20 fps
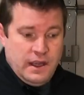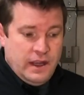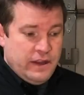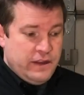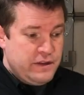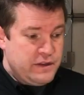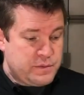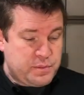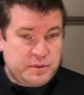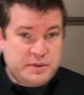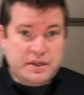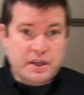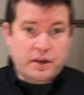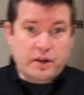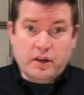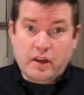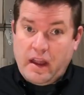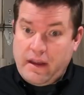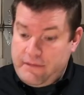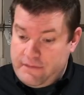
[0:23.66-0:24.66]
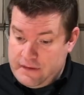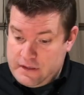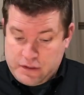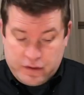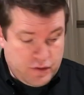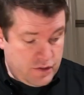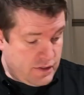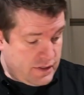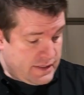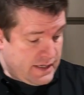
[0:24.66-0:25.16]
And this particular light
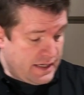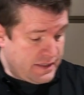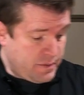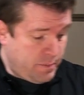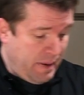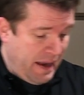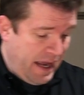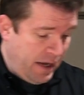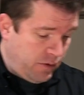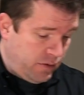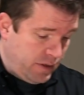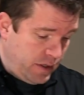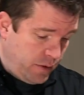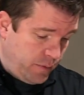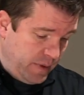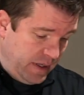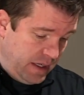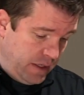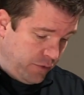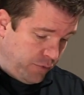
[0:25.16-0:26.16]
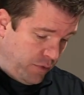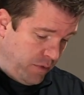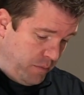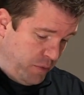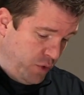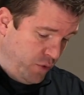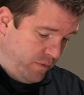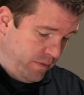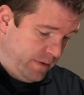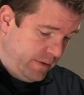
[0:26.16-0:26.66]
fixture just has a panel here we need to
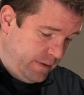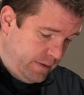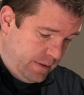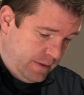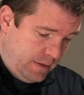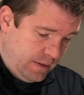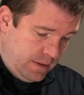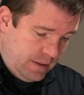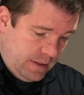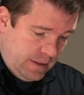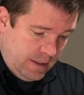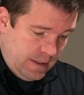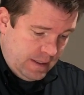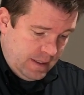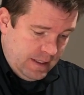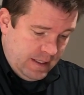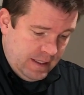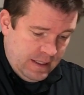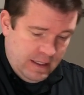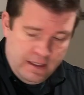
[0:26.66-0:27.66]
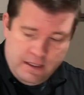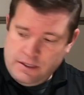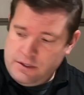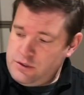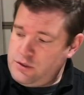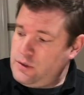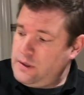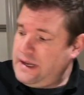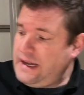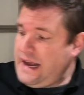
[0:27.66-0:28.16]
remove
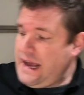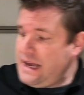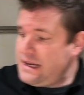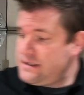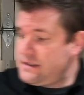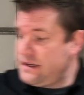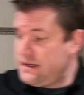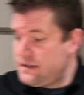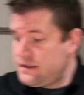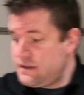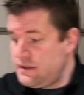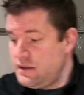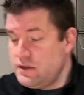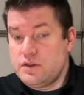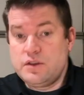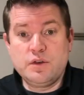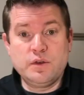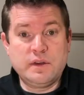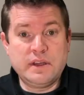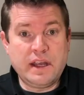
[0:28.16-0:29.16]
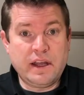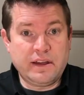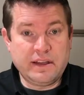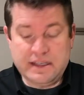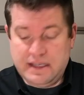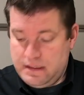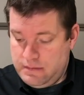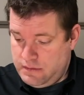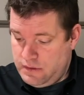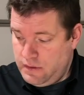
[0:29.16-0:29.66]
to get access to the
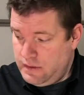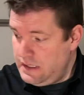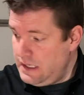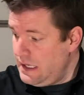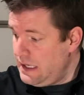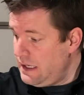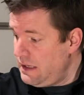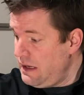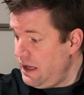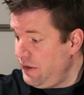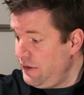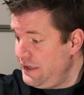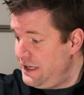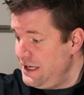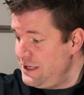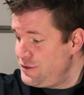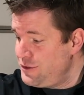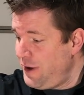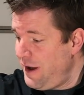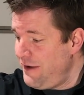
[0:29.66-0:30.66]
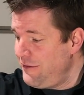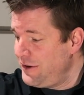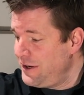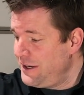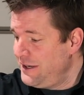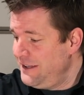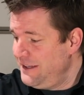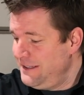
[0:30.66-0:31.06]
LED driver.